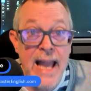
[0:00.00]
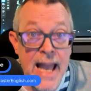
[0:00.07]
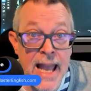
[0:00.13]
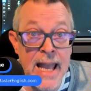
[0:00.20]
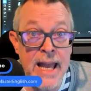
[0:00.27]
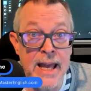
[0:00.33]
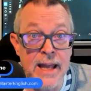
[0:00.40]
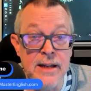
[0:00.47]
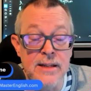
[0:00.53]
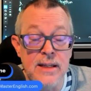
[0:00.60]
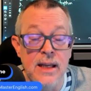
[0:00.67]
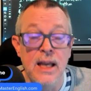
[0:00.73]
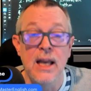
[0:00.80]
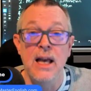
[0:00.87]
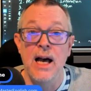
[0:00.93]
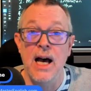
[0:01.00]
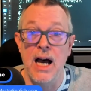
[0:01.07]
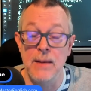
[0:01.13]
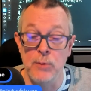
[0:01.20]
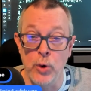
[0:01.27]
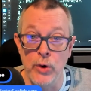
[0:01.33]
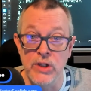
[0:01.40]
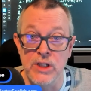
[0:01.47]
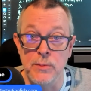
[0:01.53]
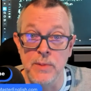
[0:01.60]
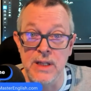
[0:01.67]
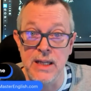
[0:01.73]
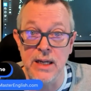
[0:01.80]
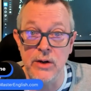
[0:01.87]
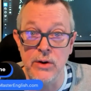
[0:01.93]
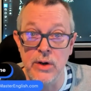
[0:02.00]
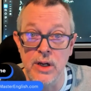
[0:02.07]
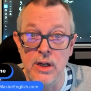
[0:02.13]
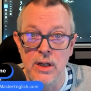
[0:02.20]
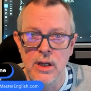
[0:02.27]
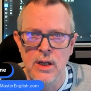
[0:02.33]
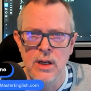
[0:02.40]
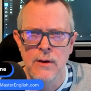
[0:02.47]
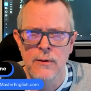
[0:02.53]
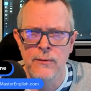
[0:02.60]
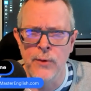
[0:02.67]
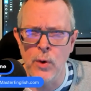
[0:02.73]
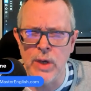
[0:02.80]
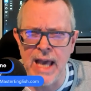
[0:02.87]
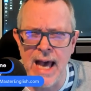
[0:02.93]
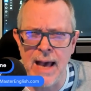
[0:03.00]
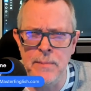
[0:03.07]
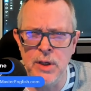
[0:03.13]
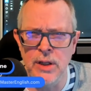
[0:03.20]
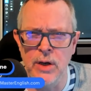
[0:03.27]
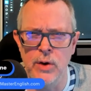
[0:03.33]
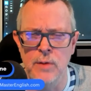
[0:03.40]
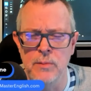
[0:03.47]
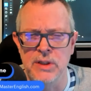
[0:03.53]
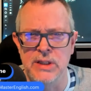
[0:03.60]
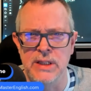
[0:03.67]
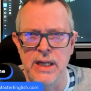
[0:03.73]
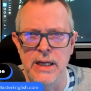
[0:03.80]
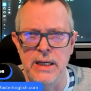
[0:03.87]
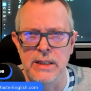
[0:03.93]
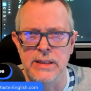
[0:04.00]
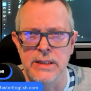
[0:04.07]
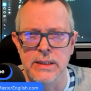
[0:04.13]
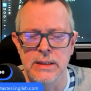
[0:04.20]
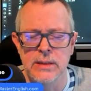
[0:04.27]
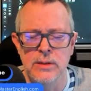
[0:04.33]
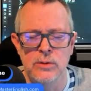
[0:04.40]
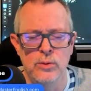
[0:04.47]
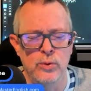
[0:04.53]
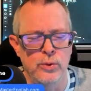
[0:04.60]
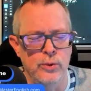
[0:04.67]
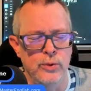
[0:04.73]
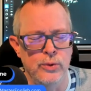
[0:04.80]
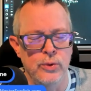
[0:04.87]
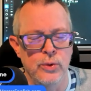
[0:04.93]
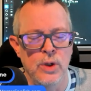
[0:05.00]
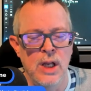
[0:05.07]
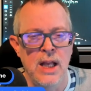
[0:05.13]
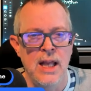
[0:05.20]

And I'm going to be hearing vocabulary mistakes. Oof.